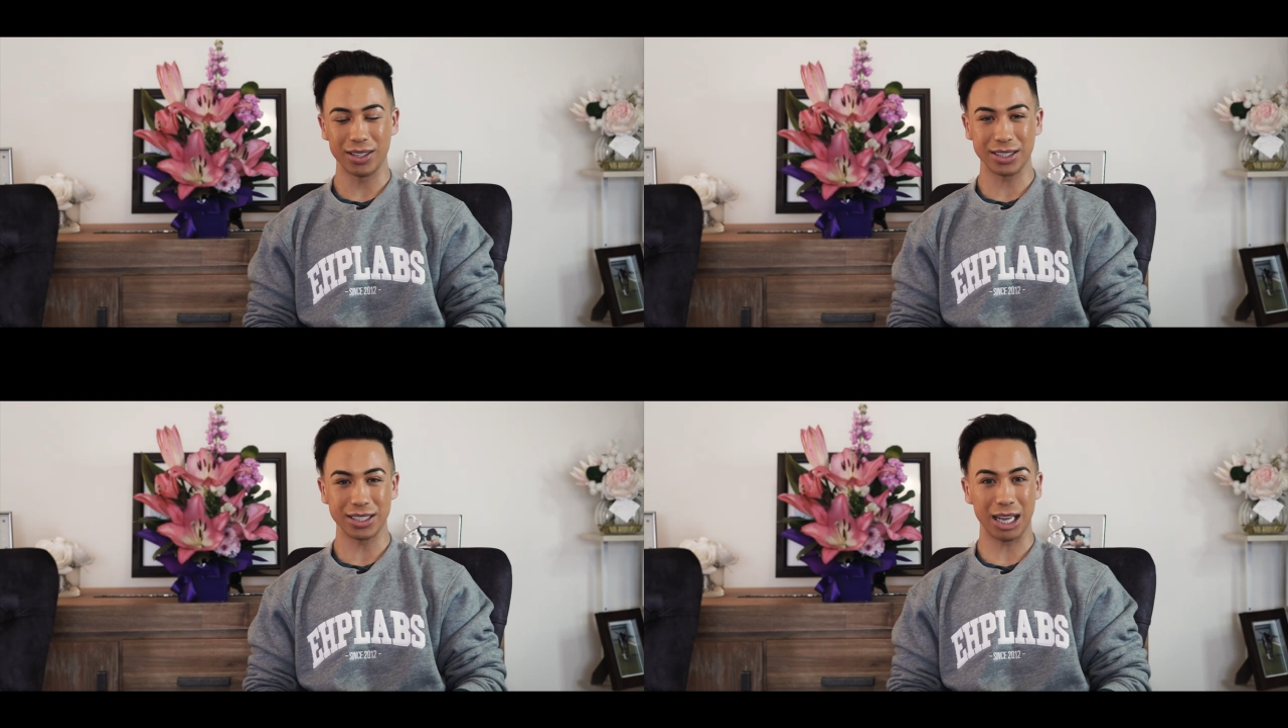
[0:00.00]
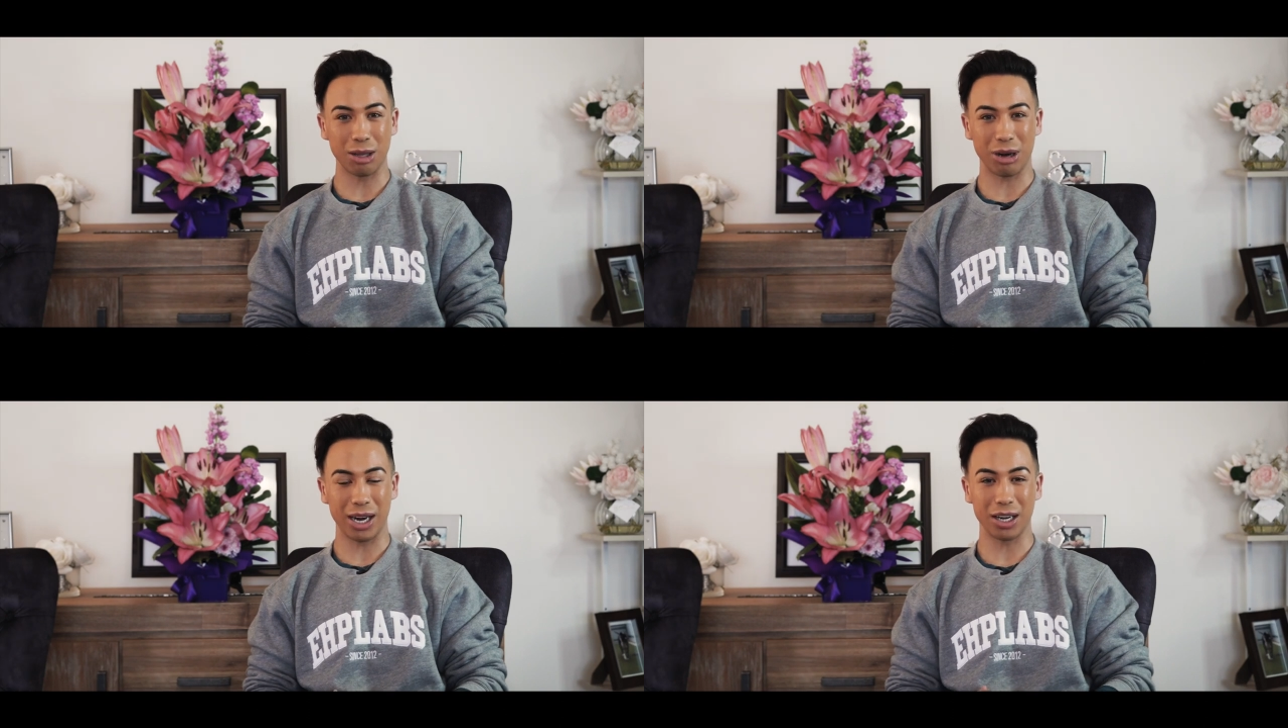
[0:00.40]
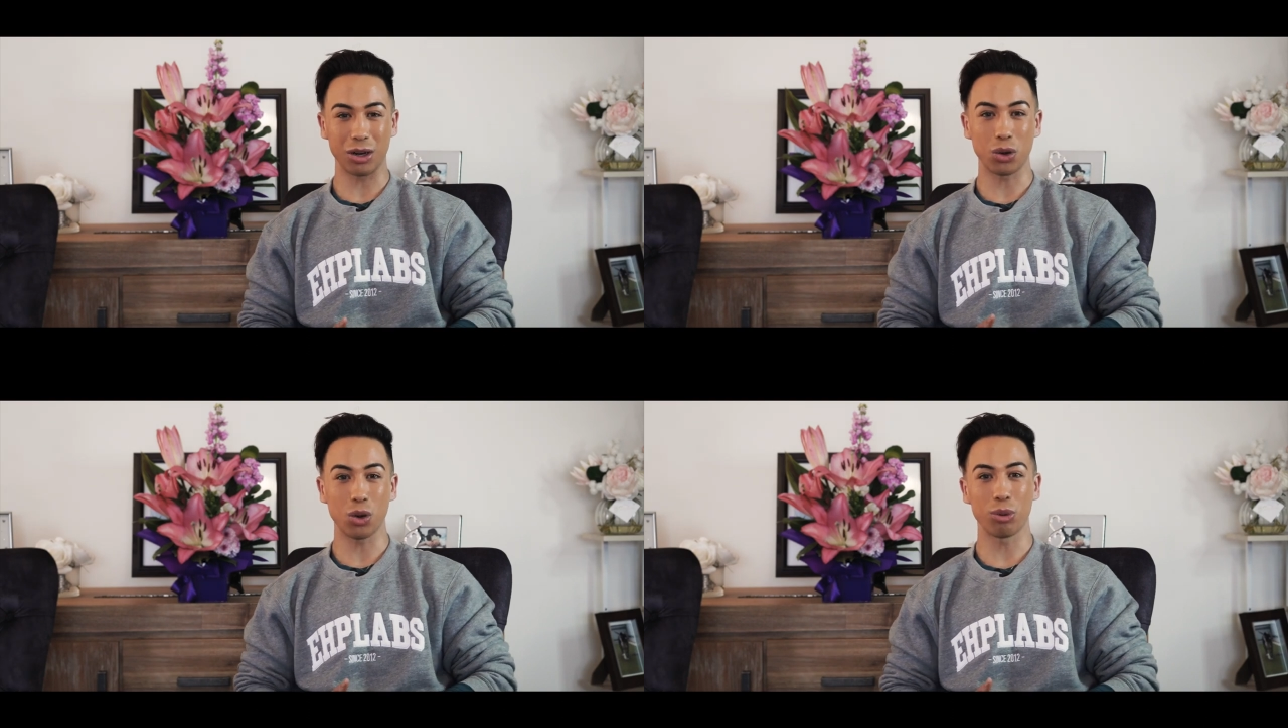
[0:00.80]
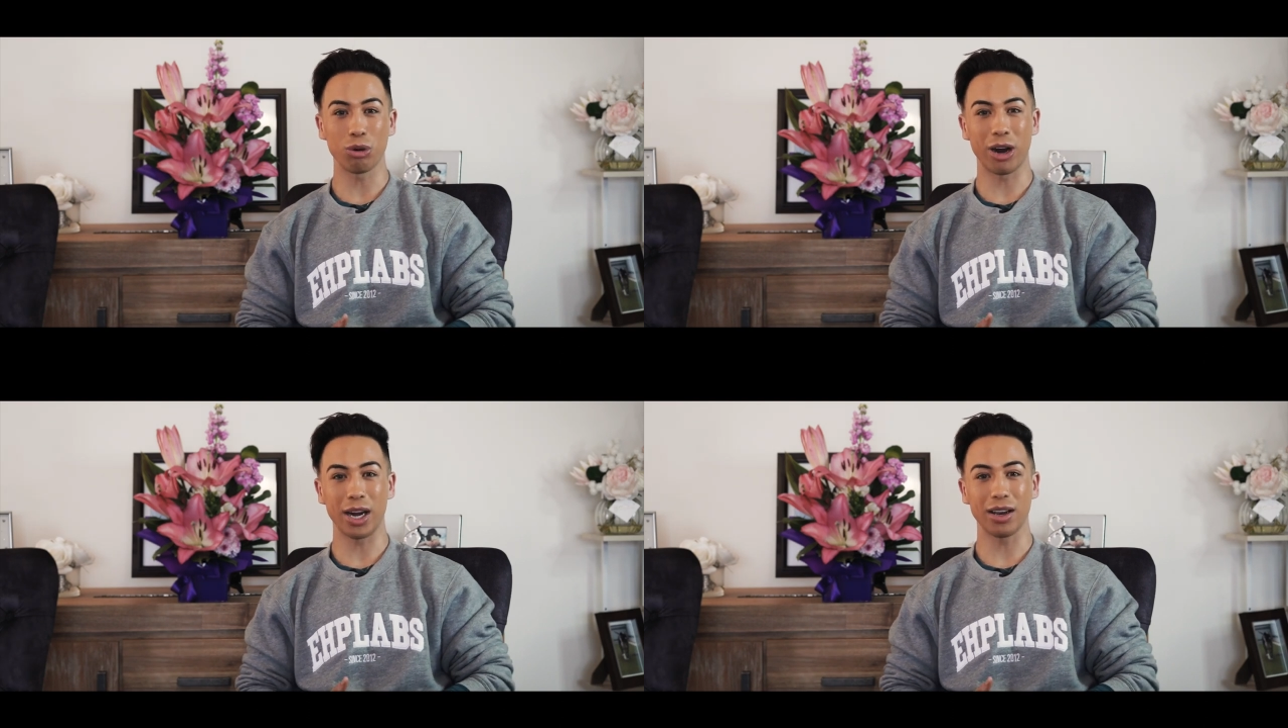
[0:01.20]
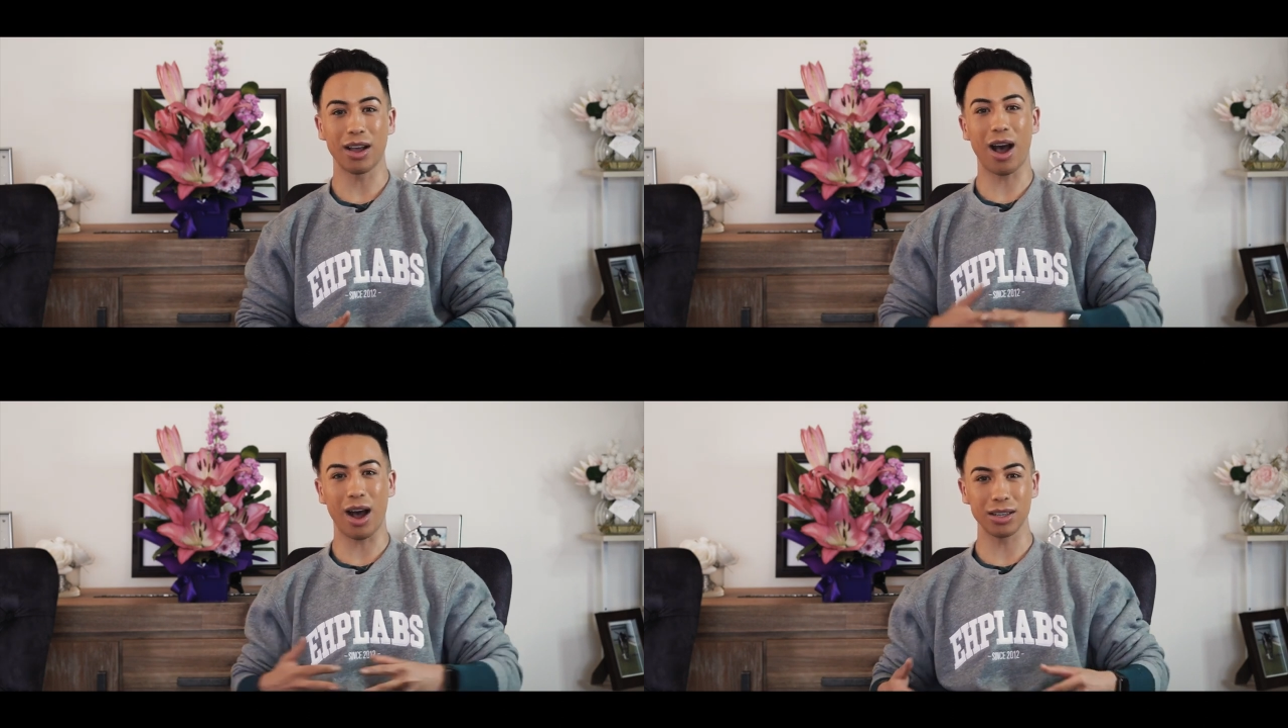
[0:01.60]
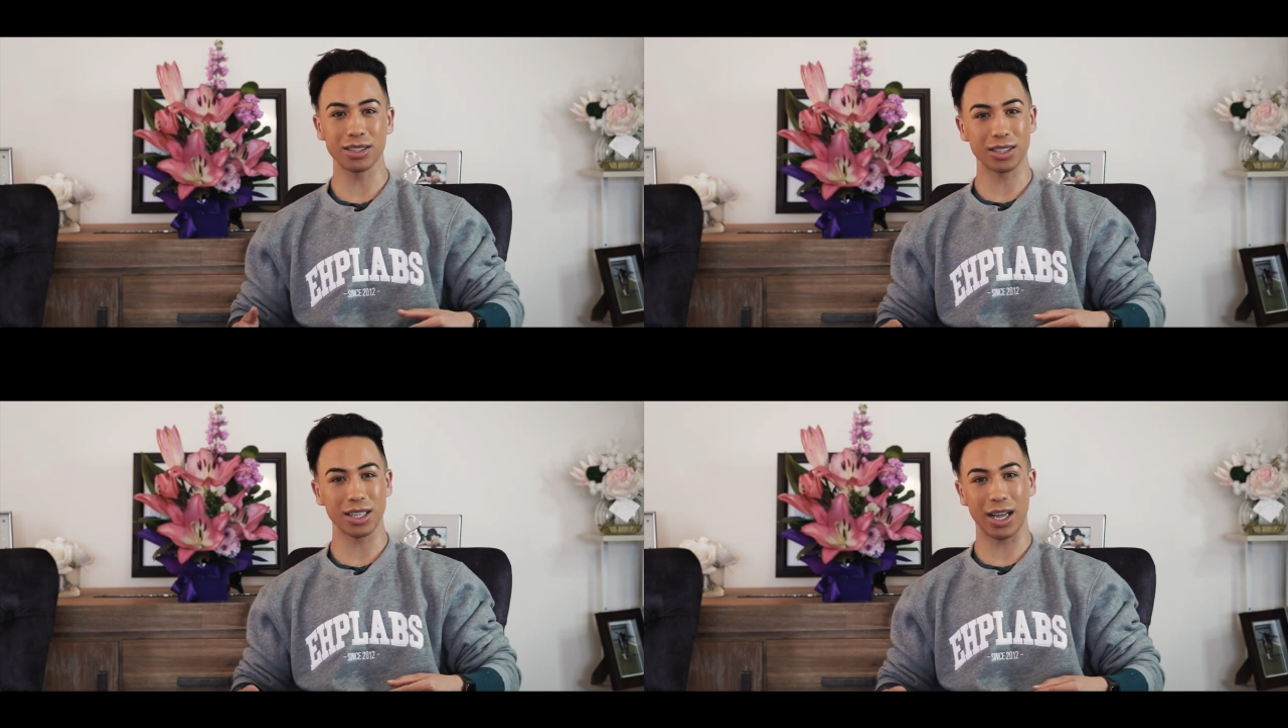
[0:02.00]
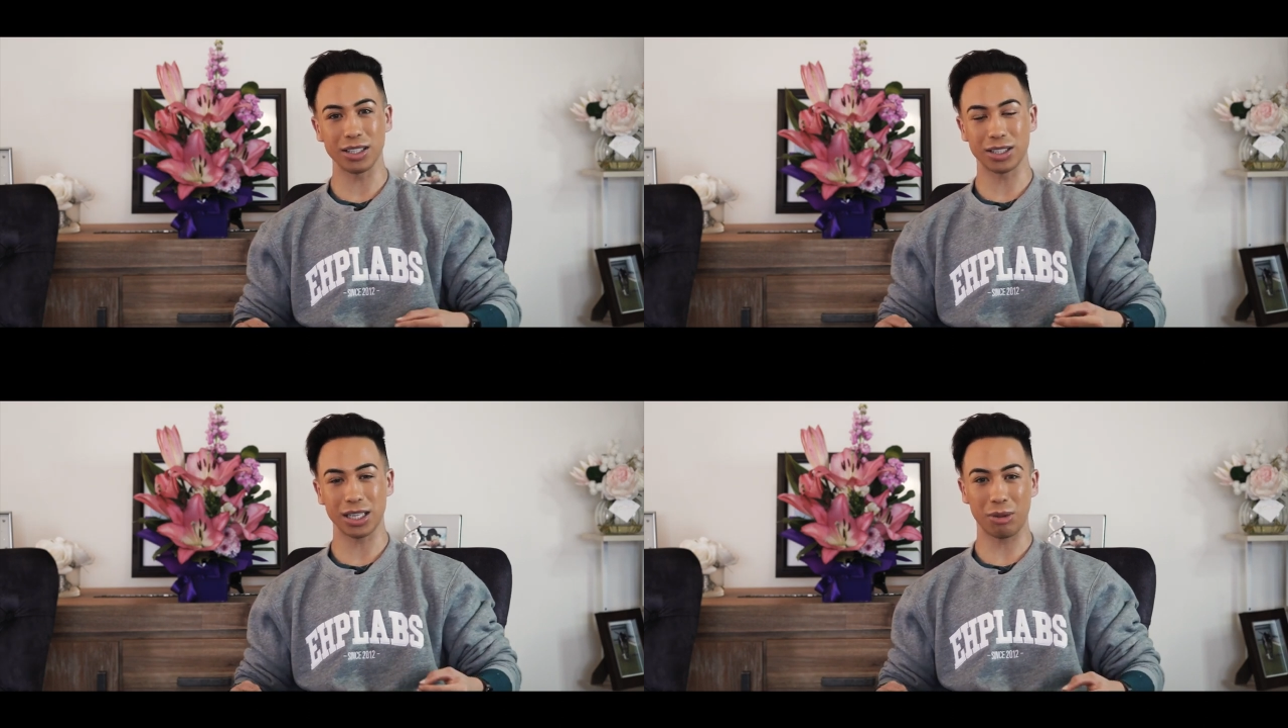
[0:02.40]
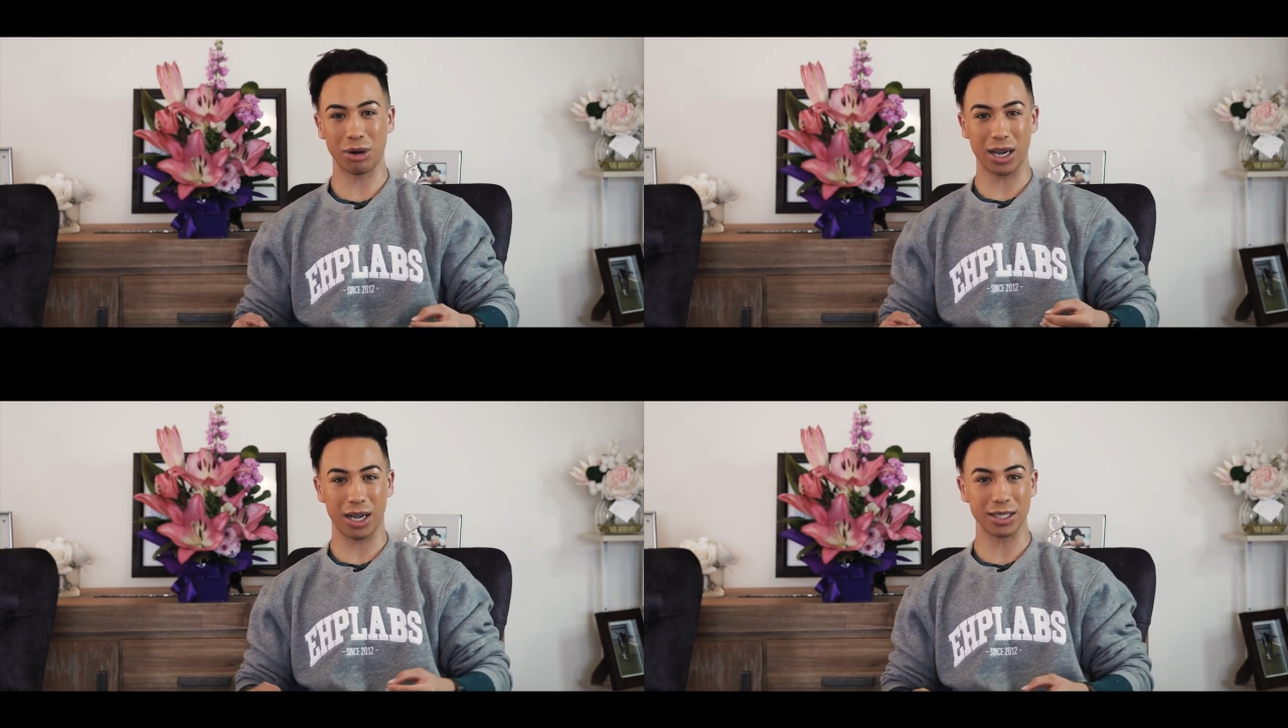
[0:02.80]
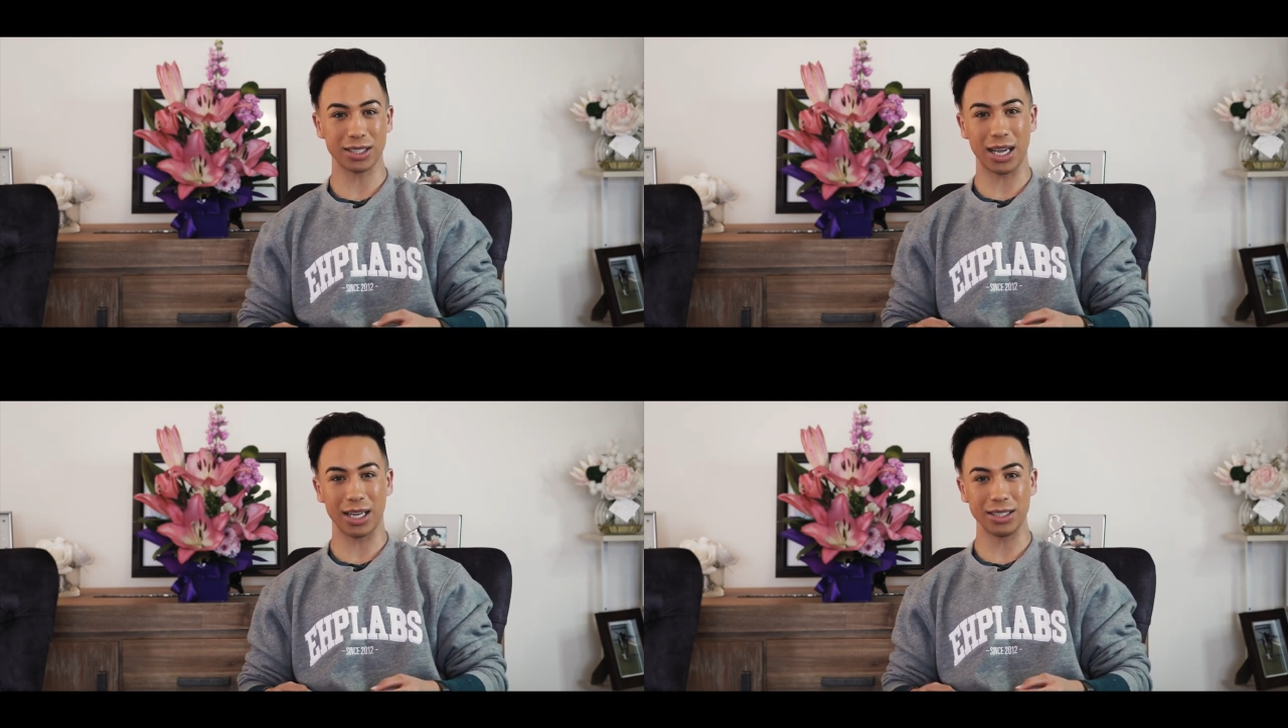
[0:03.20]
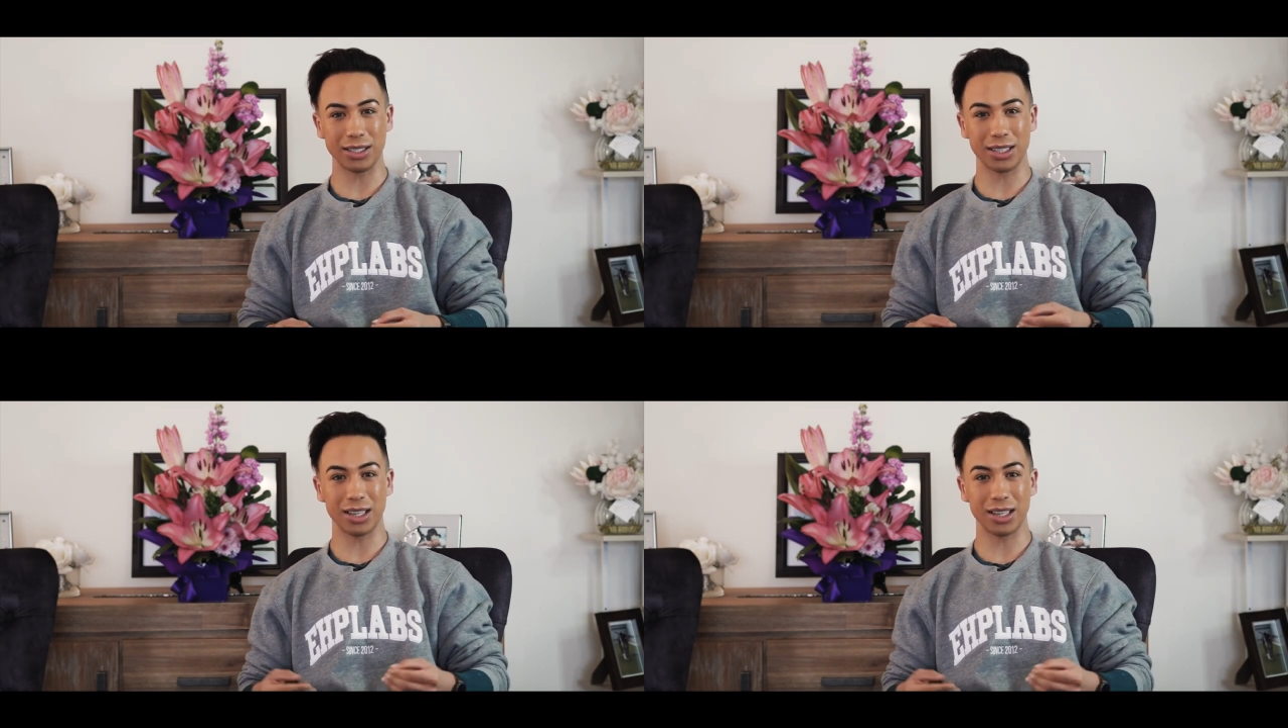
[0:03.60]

celebrate and incorporate us and to celebrate us as